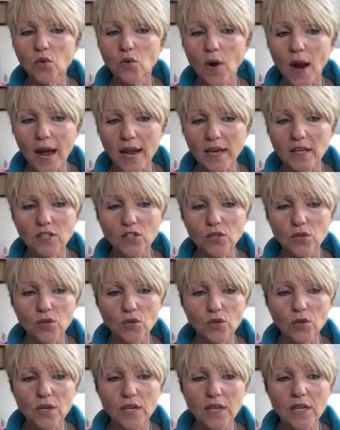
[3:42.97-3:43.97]

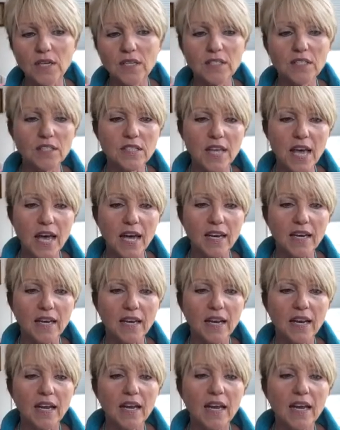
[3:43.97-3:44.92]
gratitude is that